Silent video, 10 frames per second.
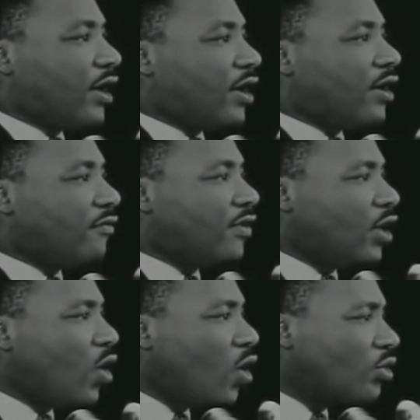and of
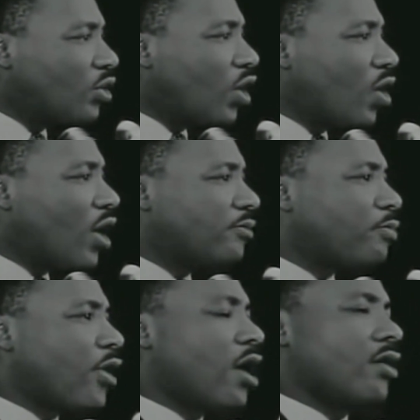the ongoing
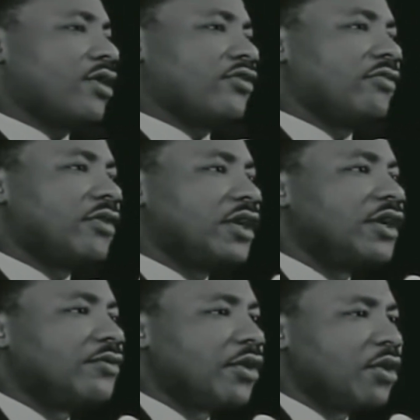progress of the
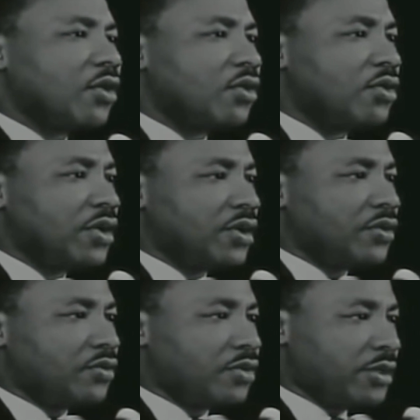Negro
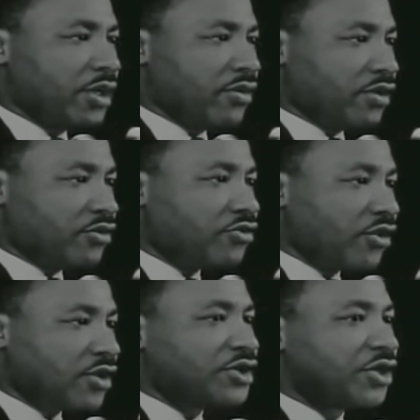will be the
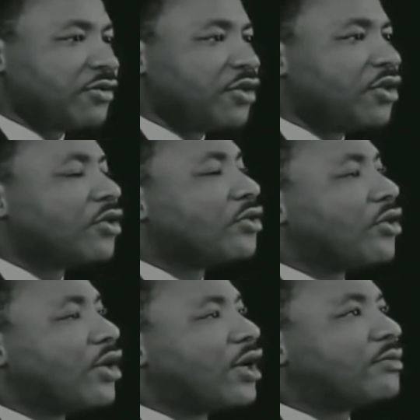destruction of the
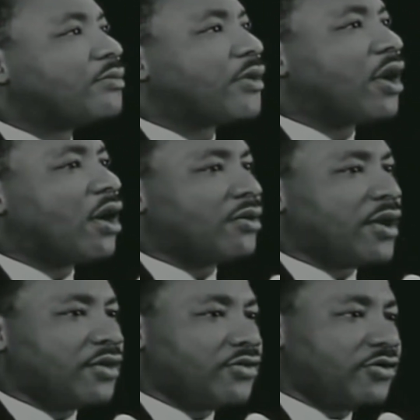ongoing
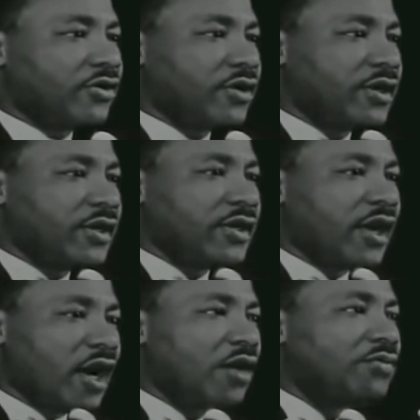progress
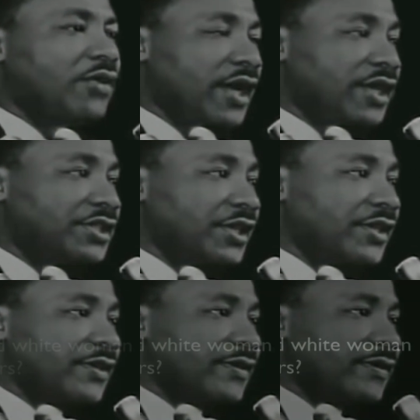of the nation.